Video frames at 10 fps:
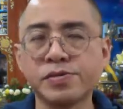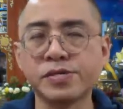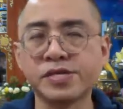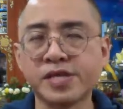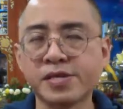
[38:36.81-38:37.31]

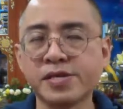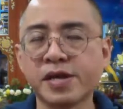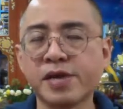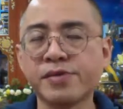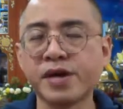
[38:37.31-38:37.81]
settle
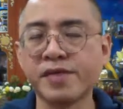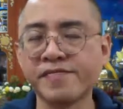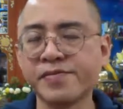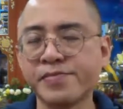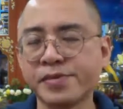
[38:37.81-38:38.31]
down
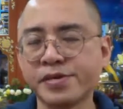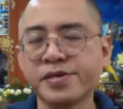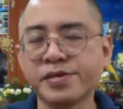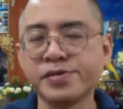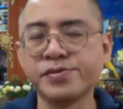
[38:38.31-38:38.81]
comfortably
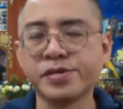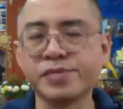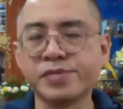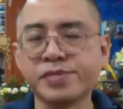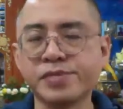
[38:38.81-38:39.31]
into this
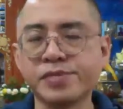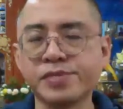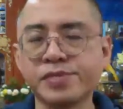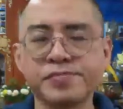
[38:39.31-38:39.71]
posture.